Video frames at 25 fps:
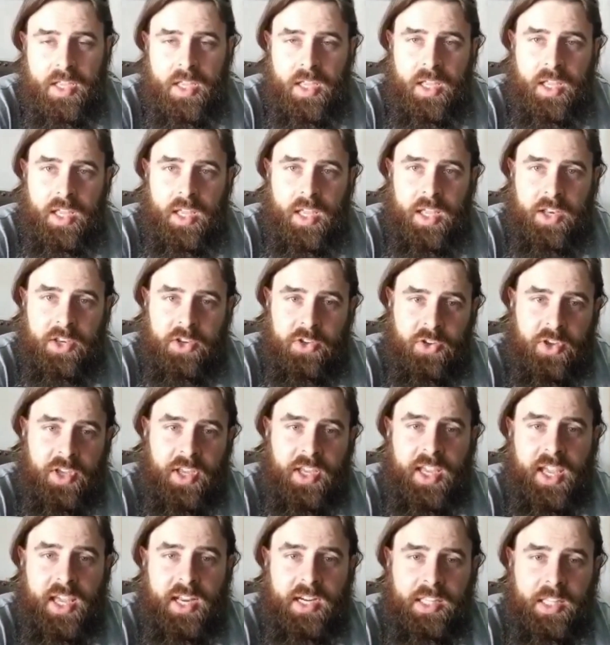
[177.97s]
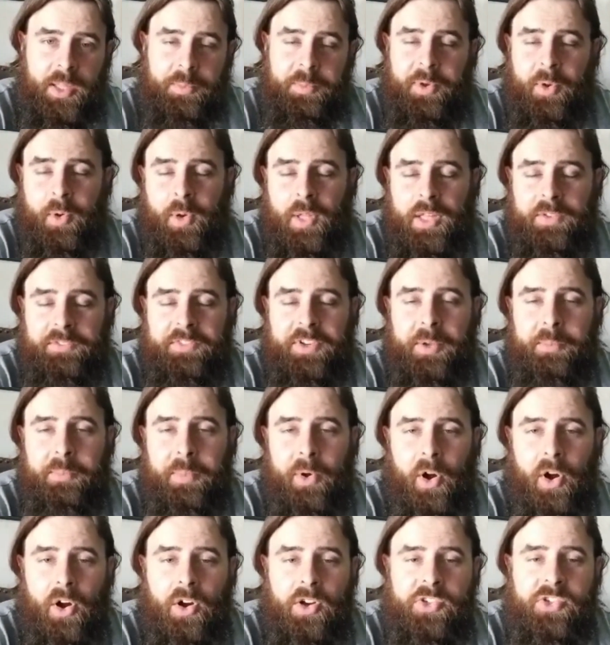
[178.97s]
And you can get Olympic weightlifting
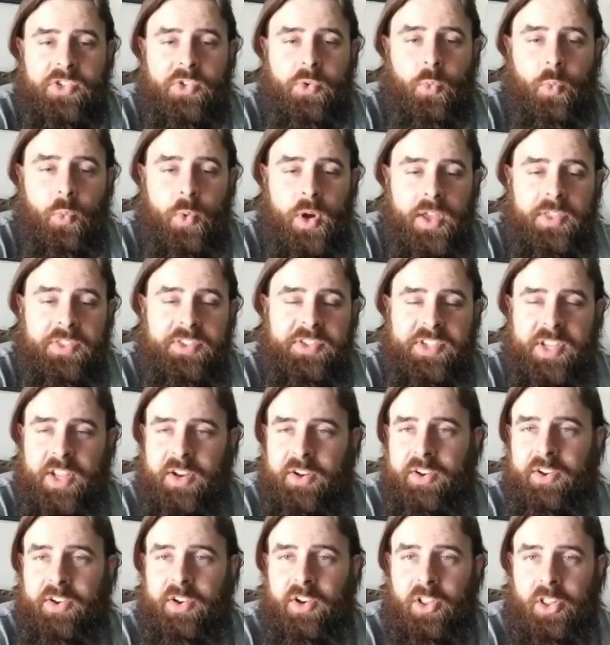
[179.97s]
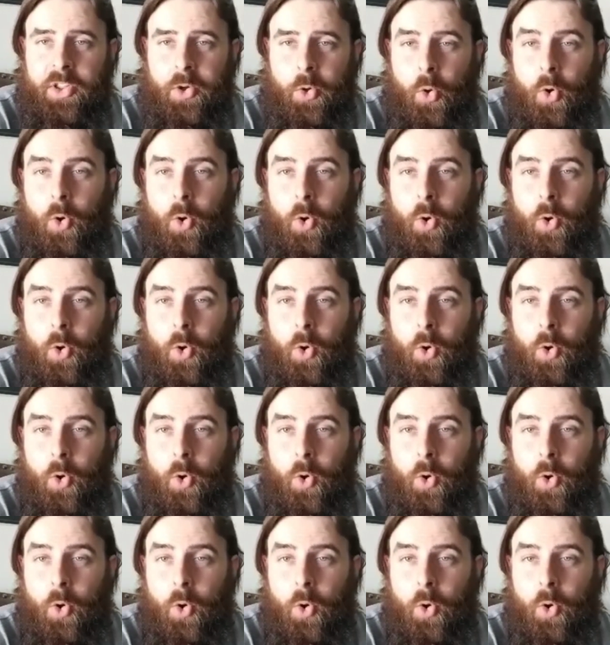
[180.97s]
bars with center knurling or